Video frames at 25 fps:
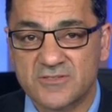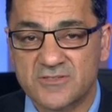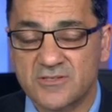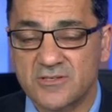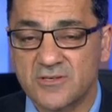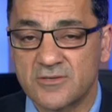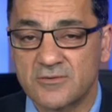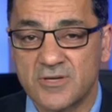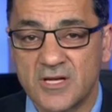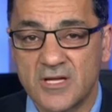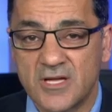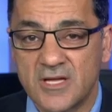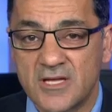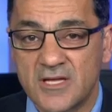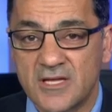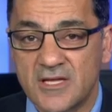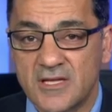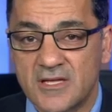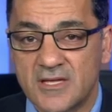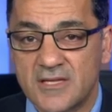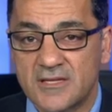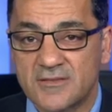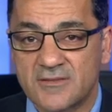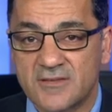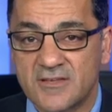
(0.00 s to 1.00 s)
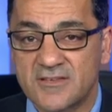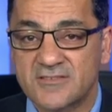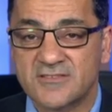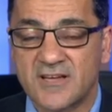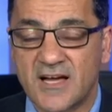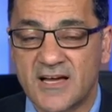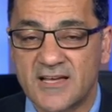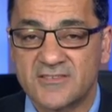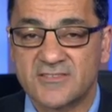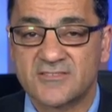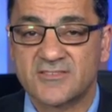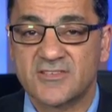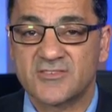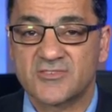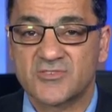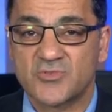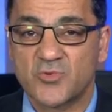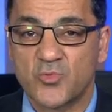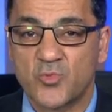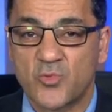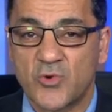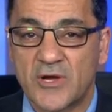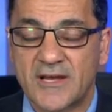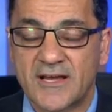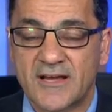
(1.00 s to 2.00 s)
So does ISIS
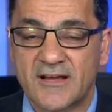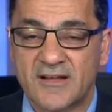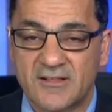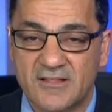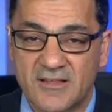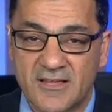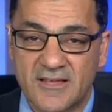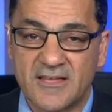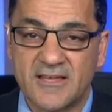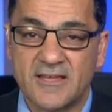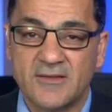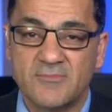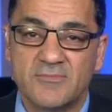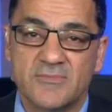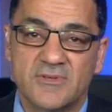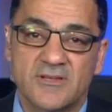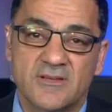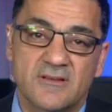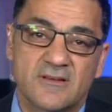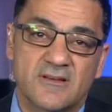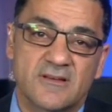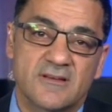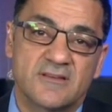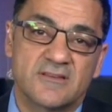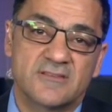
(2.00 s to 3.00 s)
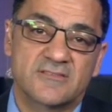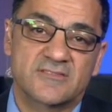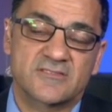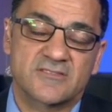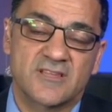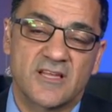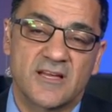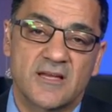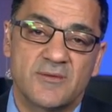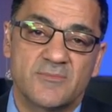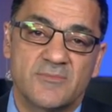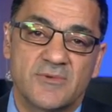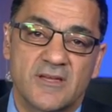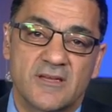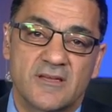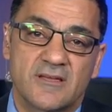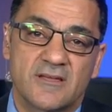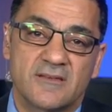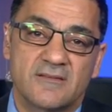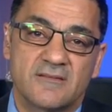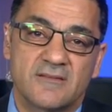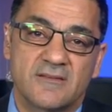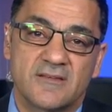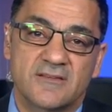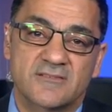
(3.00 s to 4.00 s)
want to claim Islam
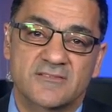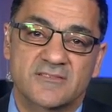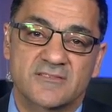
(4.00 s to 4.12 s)
and